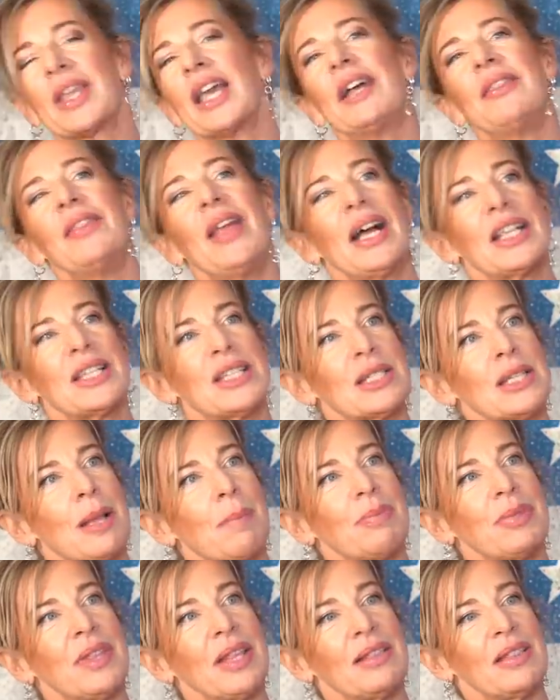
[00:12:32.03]
And that's
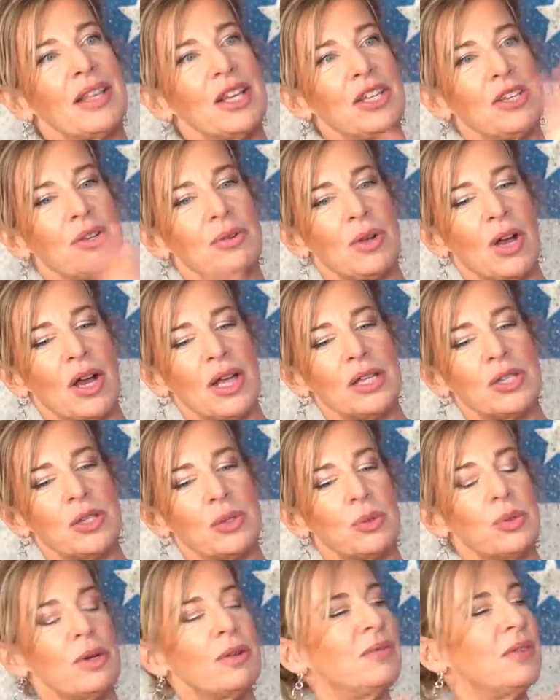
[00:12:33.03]
something that unites
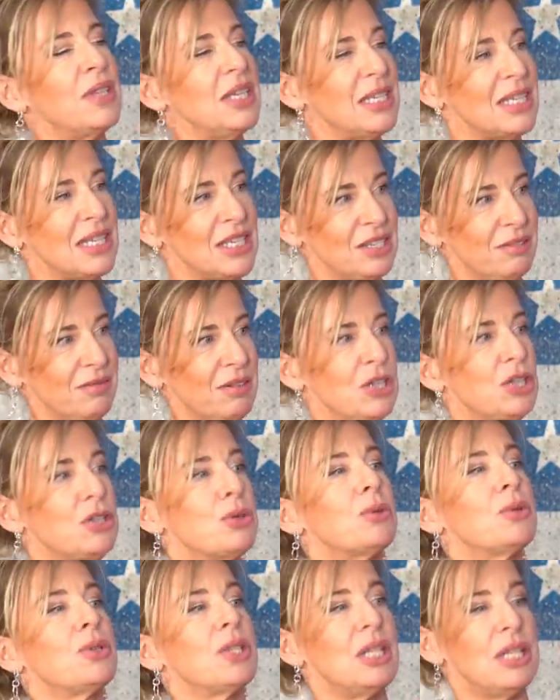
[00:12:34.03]
all of these
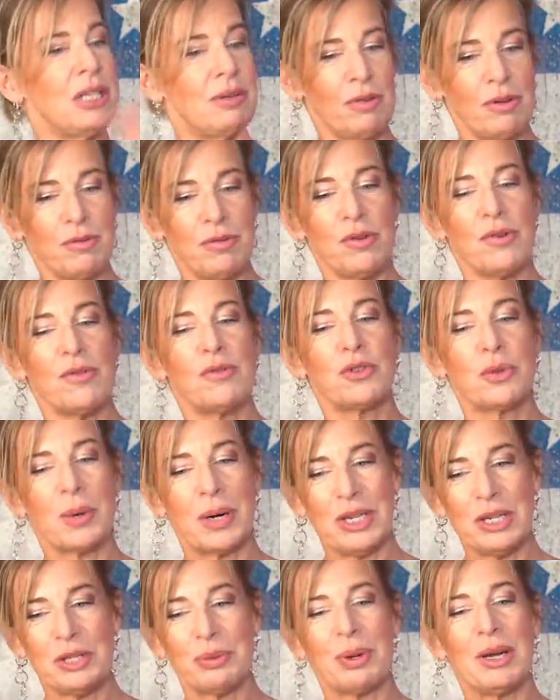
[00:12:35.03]
individuals in the review of
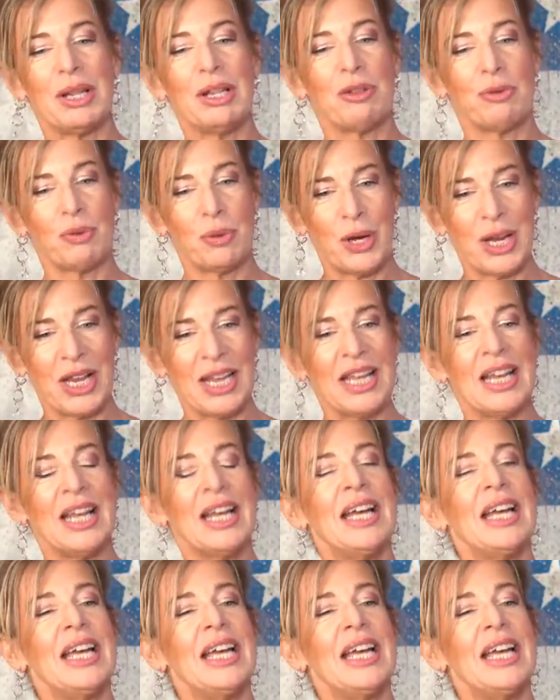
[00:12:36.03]
2023